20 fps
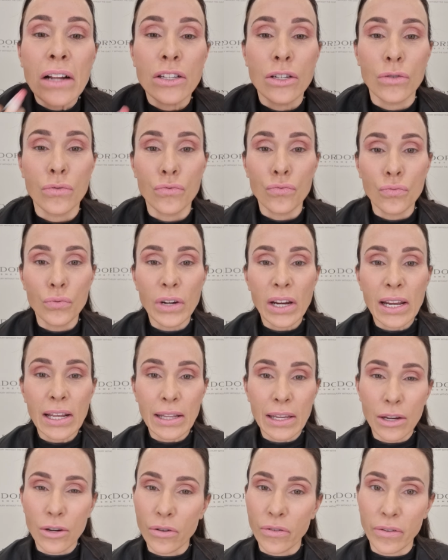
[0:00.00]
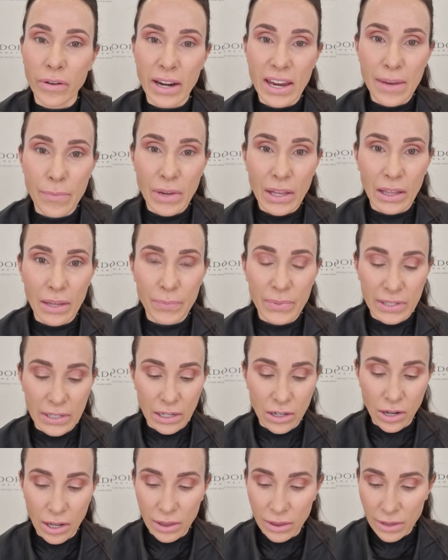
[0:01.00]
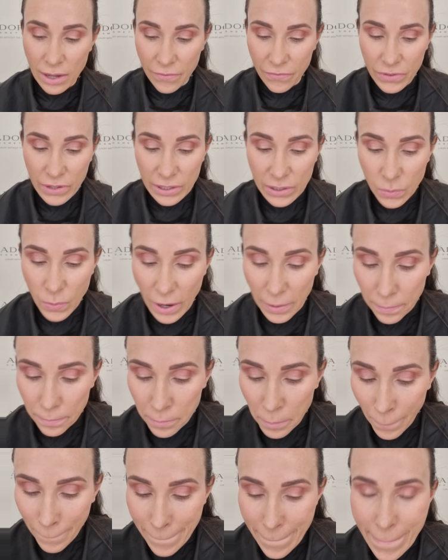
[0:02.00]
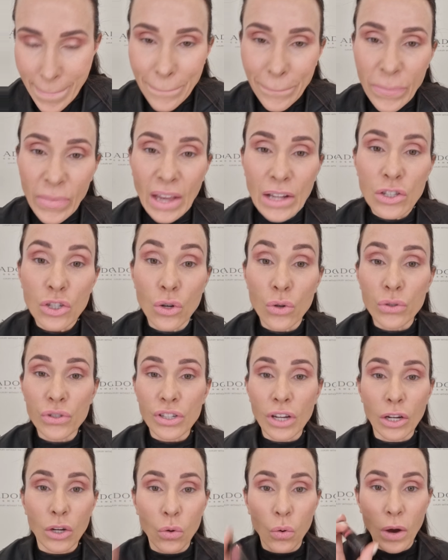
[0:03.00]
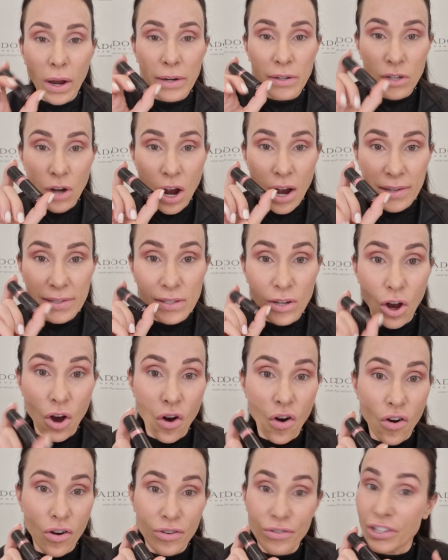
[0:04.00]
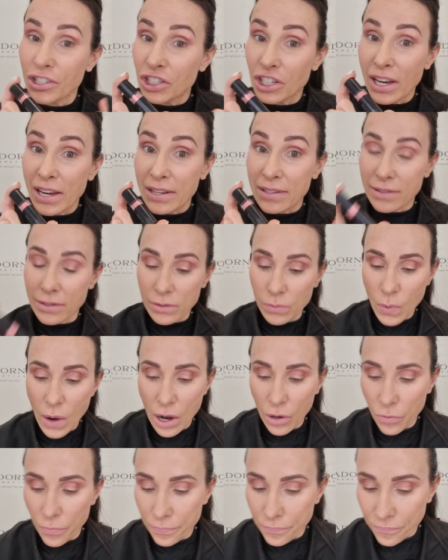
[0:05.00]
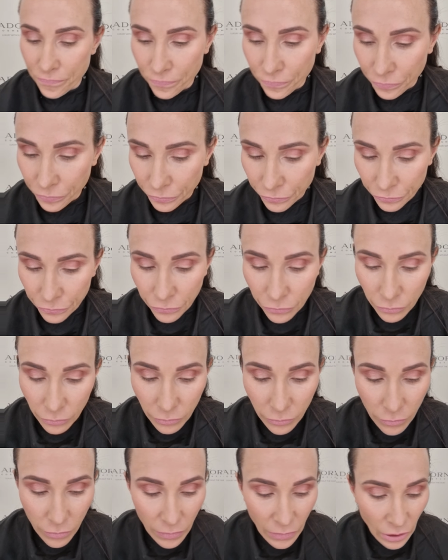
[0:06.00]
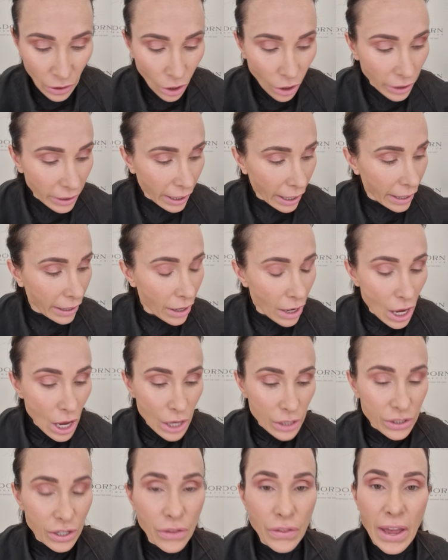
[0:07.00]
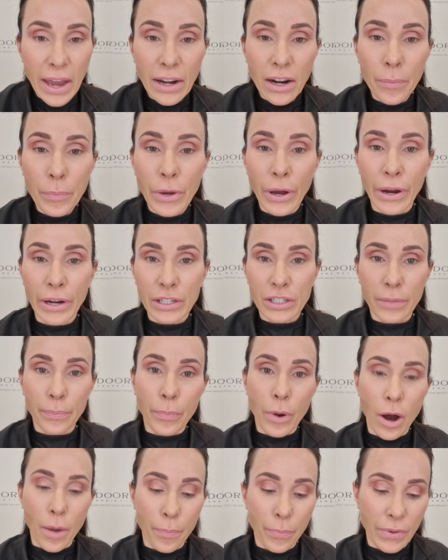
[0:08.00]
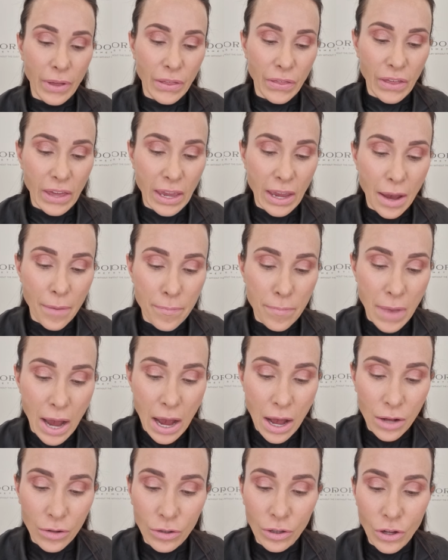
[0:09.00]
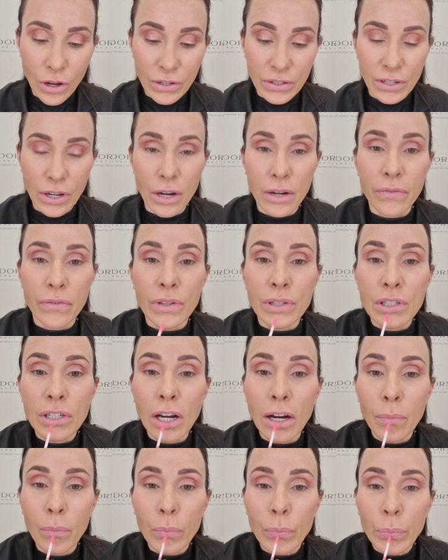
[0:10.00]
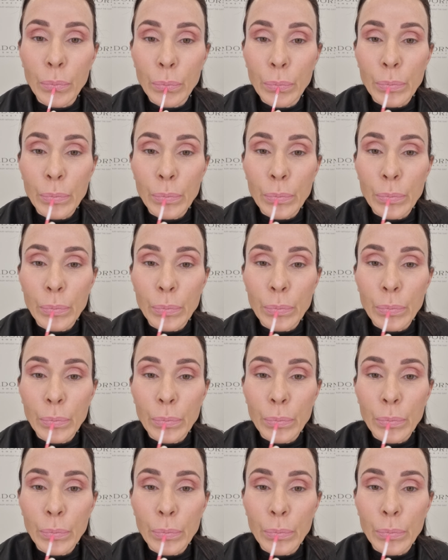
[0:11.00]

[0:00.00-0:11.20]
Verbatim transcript: It's a really creamy lipstick. I love this one. It's also quite nice on the cheeks as well. Okay, so then I'm going to pop the Amal Gloss over the top,